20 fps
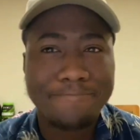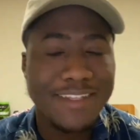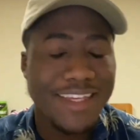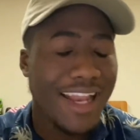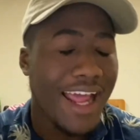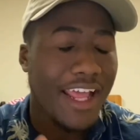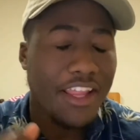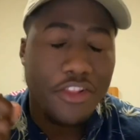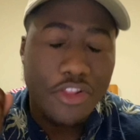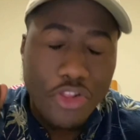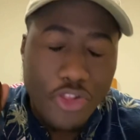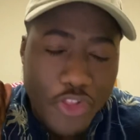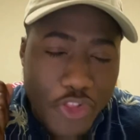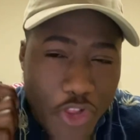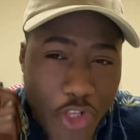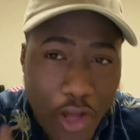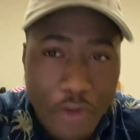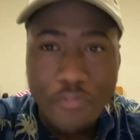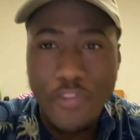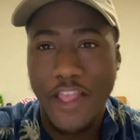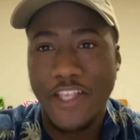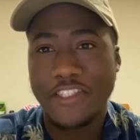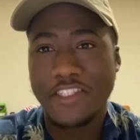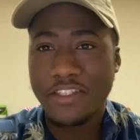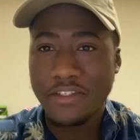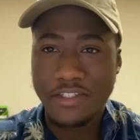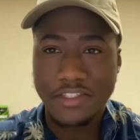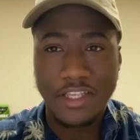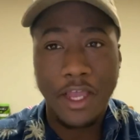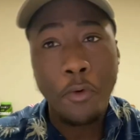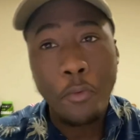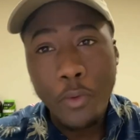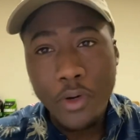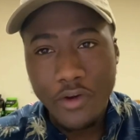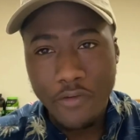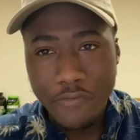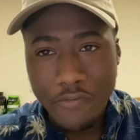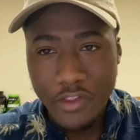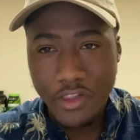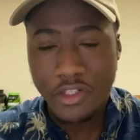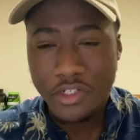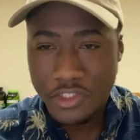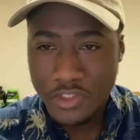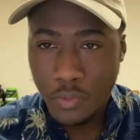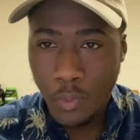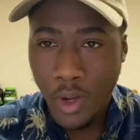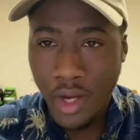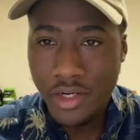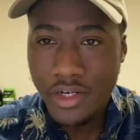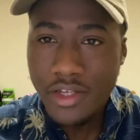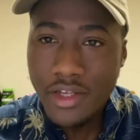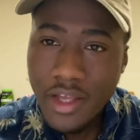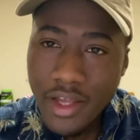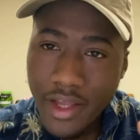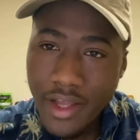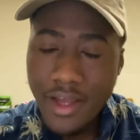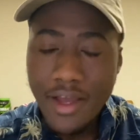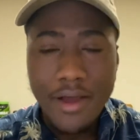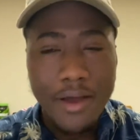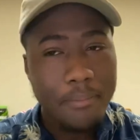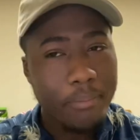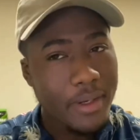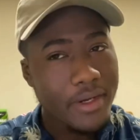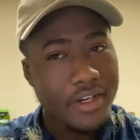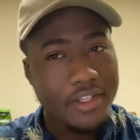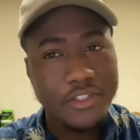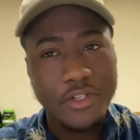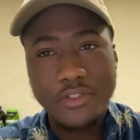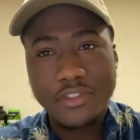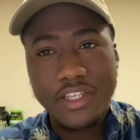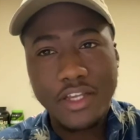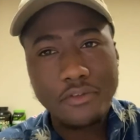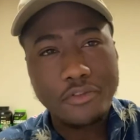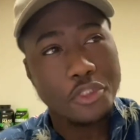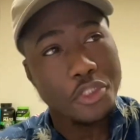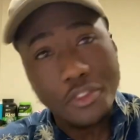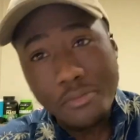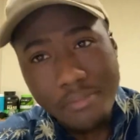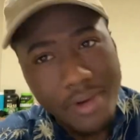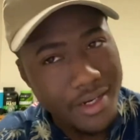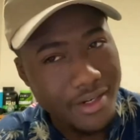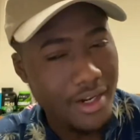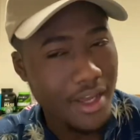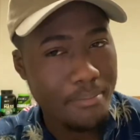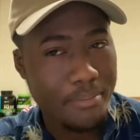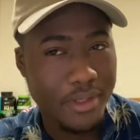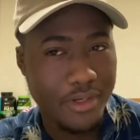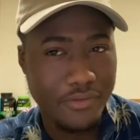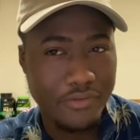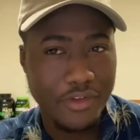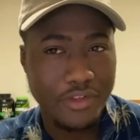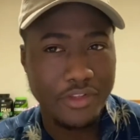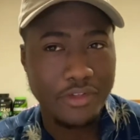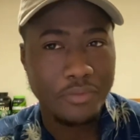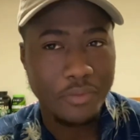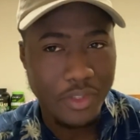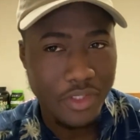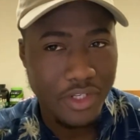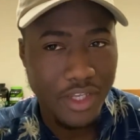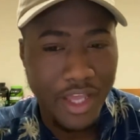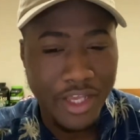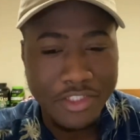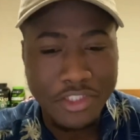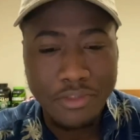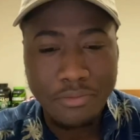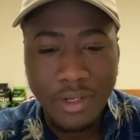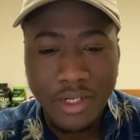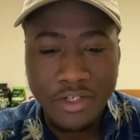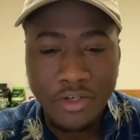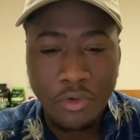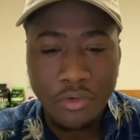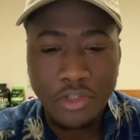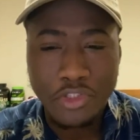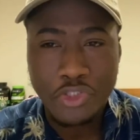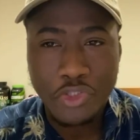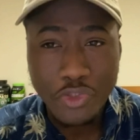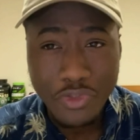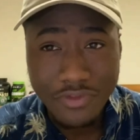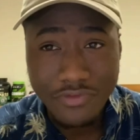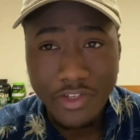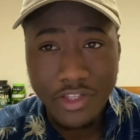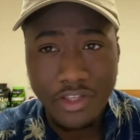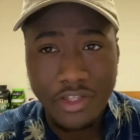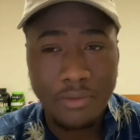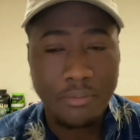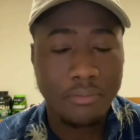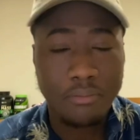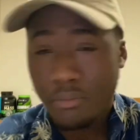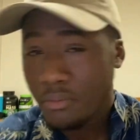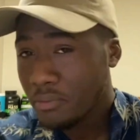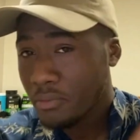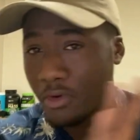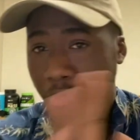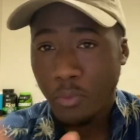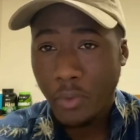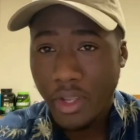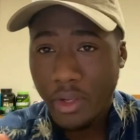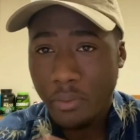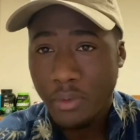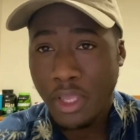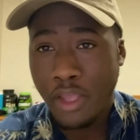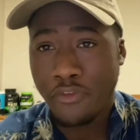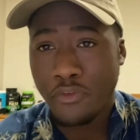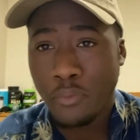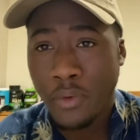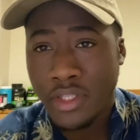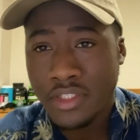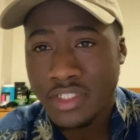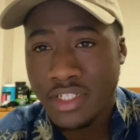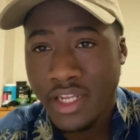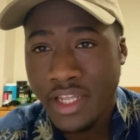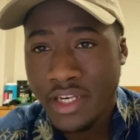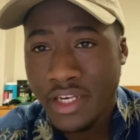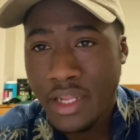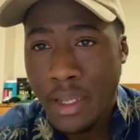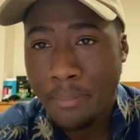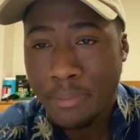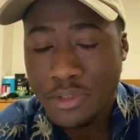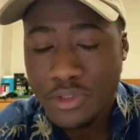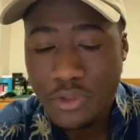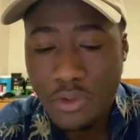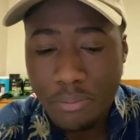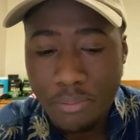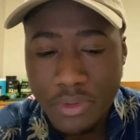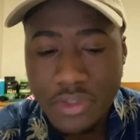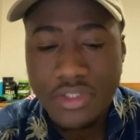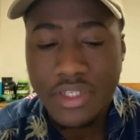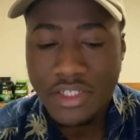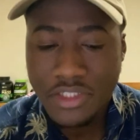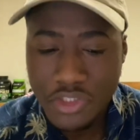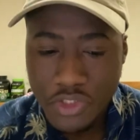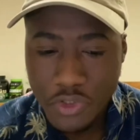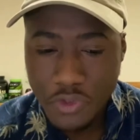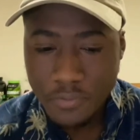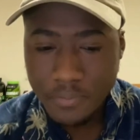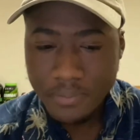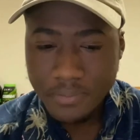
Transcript: I love that scene because I want a villainous Wanda, but it turns out she might not be the villain. We actually might know the true villain. We have to wait to the end of the episode, but that's true.